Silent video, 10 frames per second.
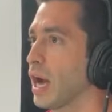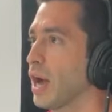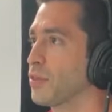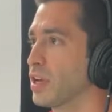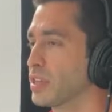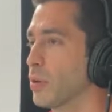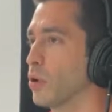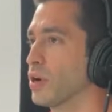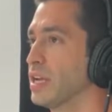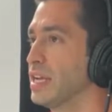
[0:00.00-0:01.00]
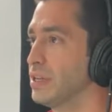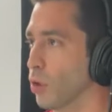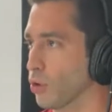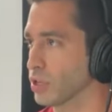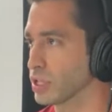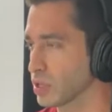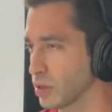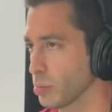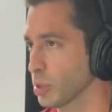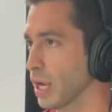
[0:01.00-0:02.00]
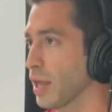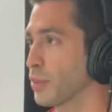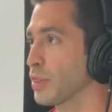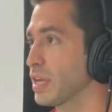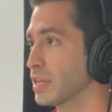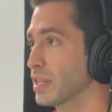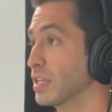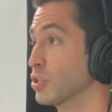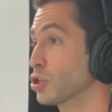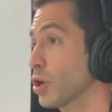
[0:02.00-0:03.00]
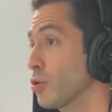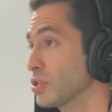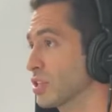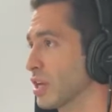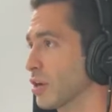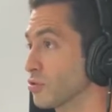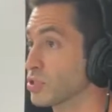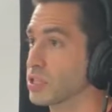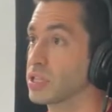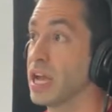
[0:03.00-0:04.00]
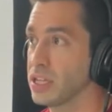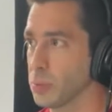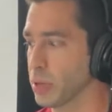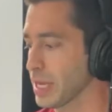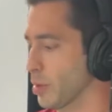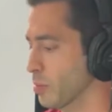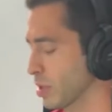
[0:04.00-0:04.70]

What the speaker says: I think they were in on it, but I think that he chose the Dodgers. Can you blame him?